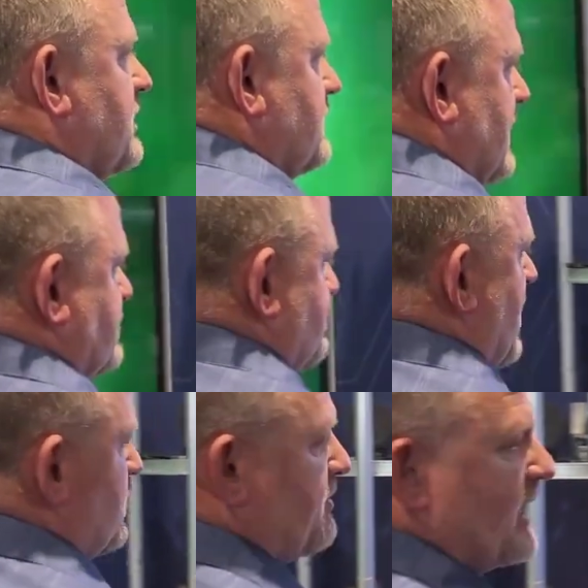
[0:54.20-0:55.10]
laser
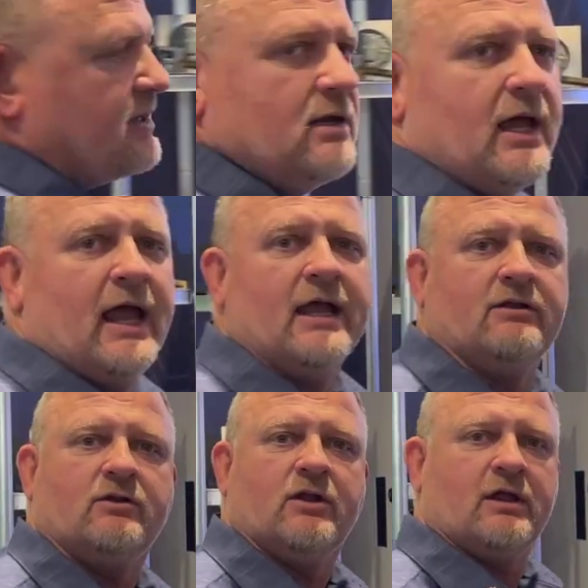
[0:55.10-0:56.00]
powder bed and
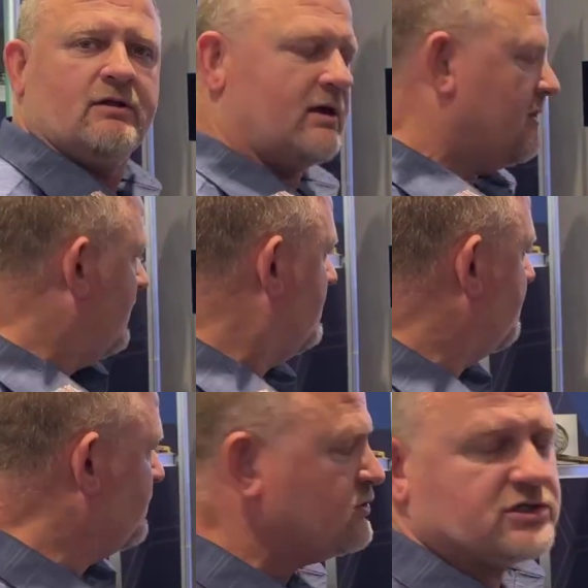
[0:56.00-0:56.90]
in the
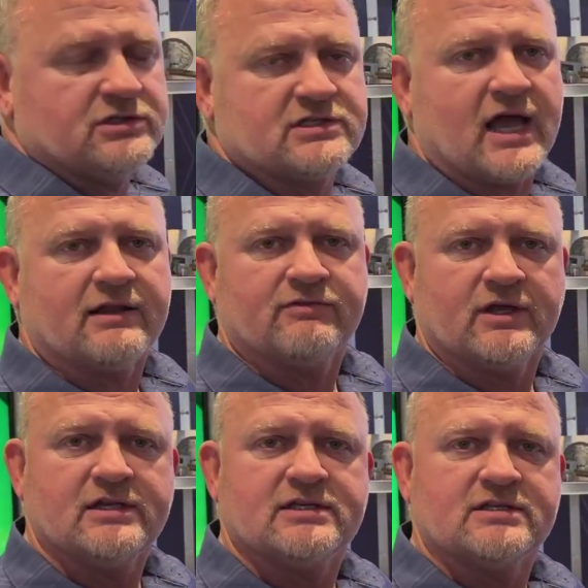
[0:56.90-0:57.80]
fusion side of
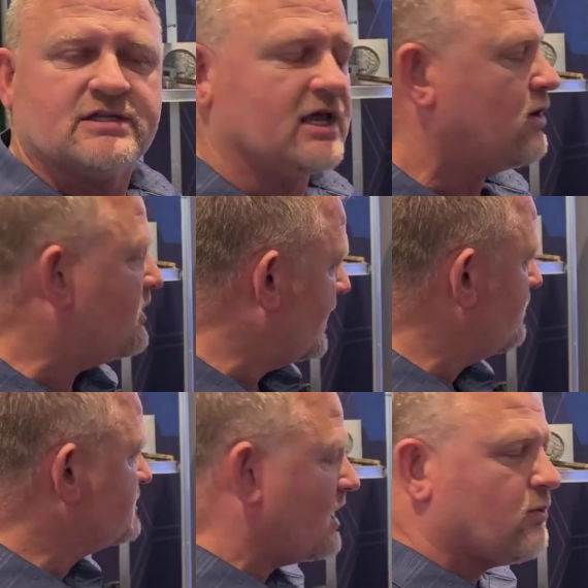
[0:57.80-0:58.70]
things, and saying, okay,
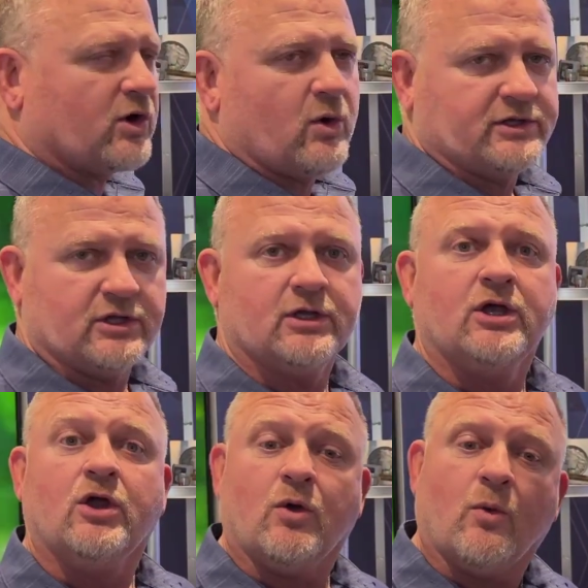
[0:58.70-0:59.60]
here's how we're going to
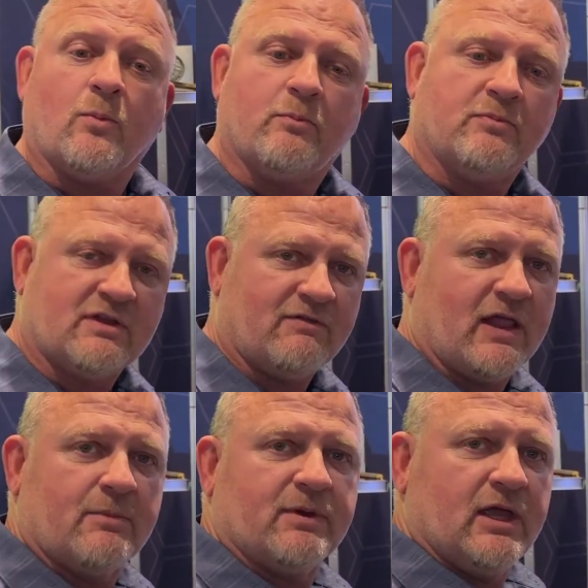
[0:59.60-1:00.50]

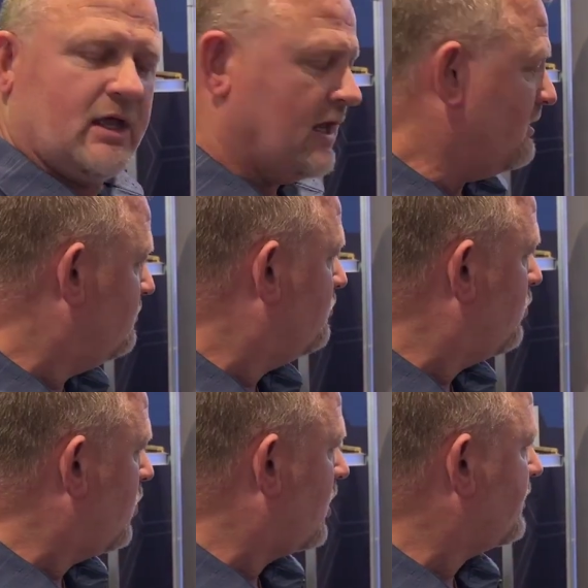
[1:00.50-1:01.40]
develop and
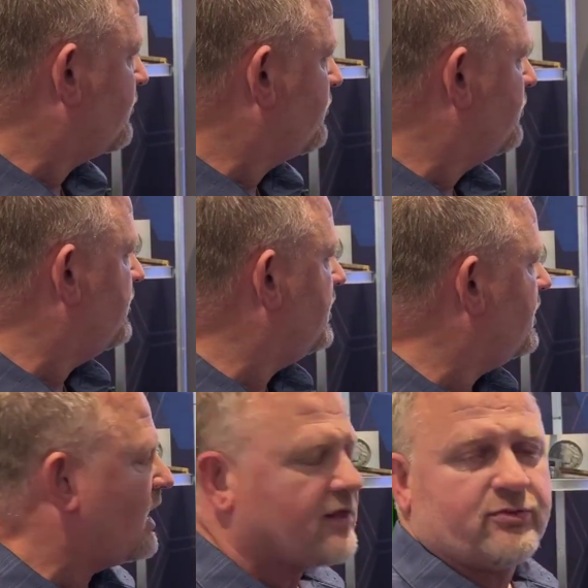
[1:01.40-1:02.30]
work through the
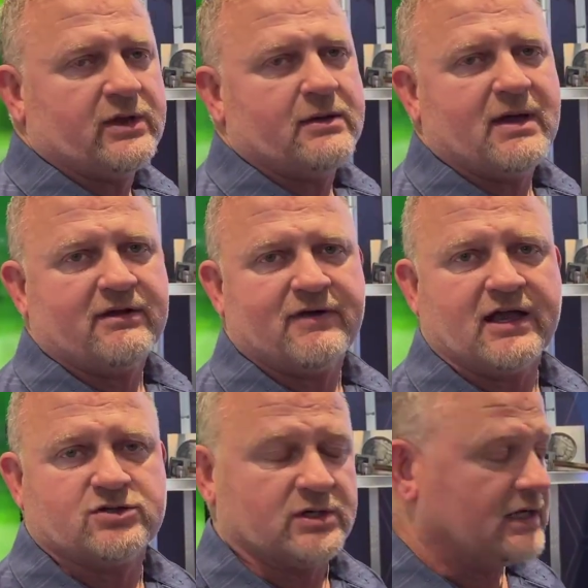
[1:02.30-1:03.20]
3D
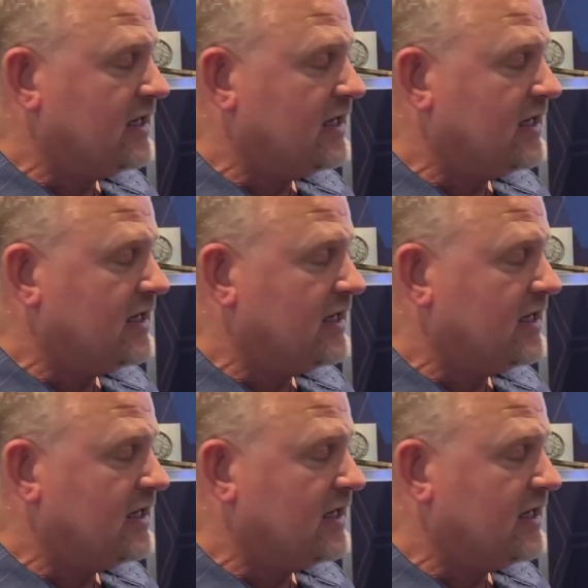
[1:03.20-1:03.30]
manufacturing.